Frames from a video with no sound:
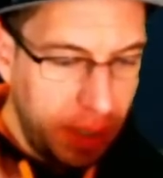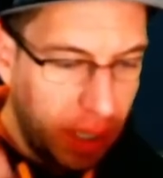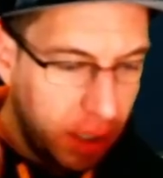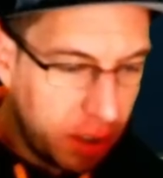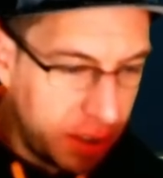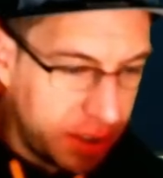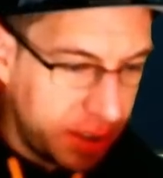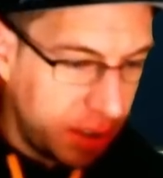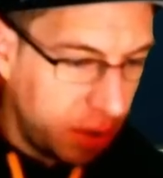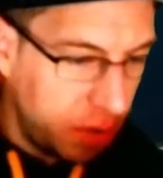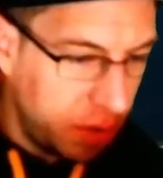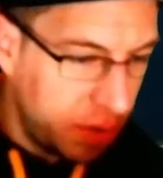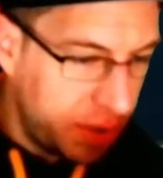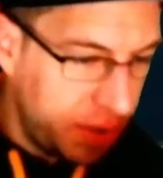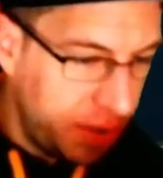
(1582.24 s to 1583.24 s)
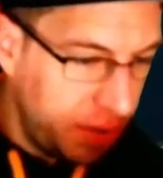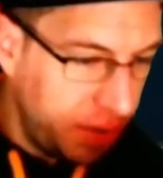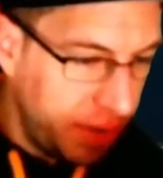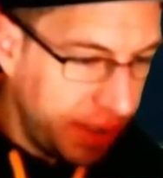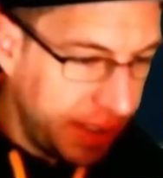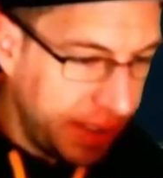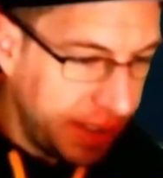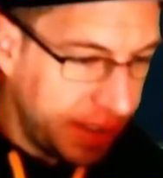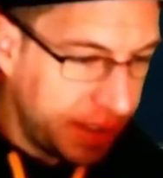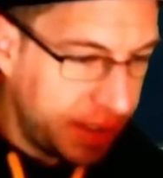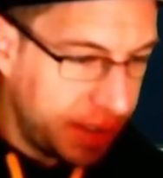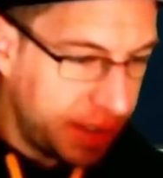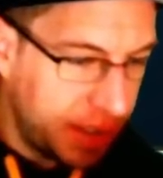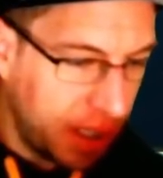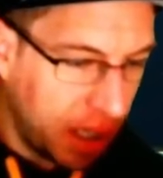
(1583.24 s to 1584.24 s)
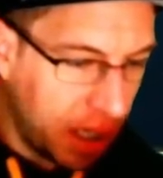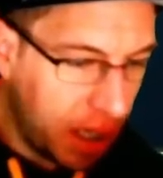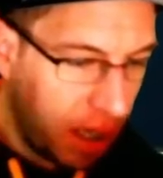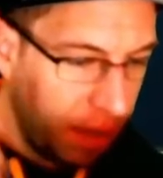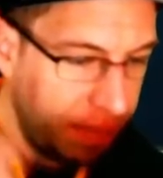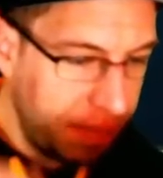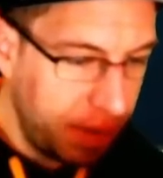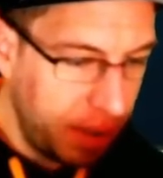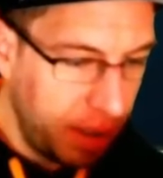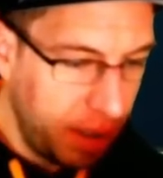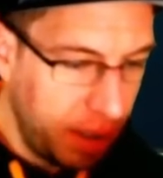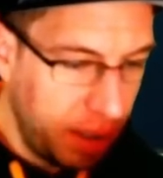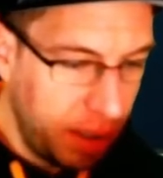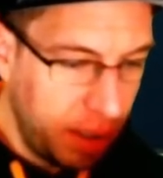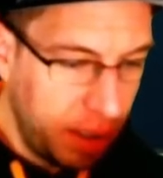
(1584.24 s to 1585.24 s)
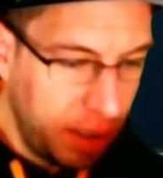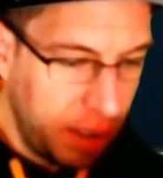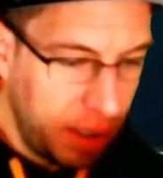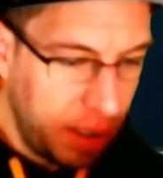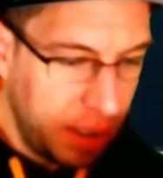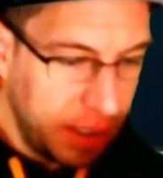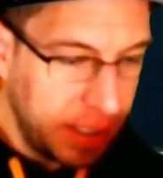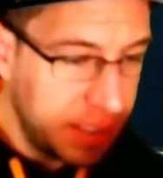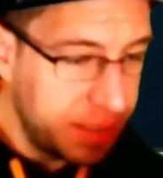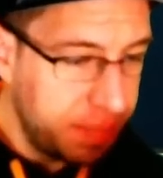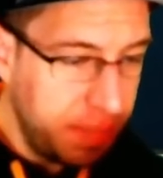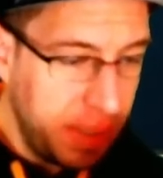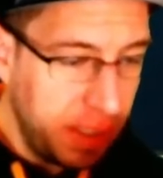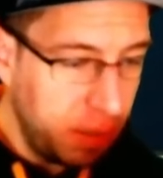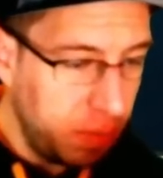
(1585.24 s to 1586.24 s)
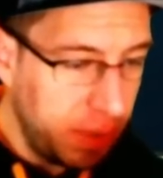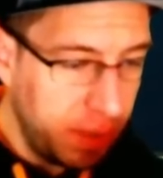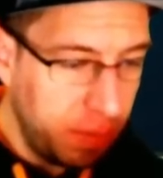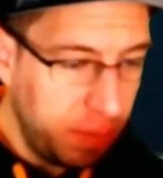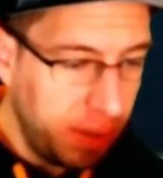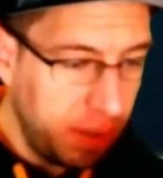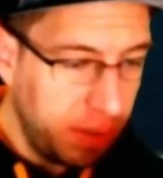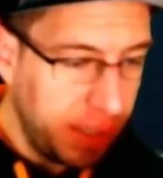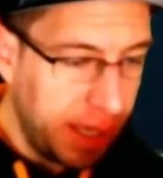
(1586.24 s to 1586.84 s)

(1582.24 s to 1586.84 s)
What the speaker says: are going to go to the top because middle we only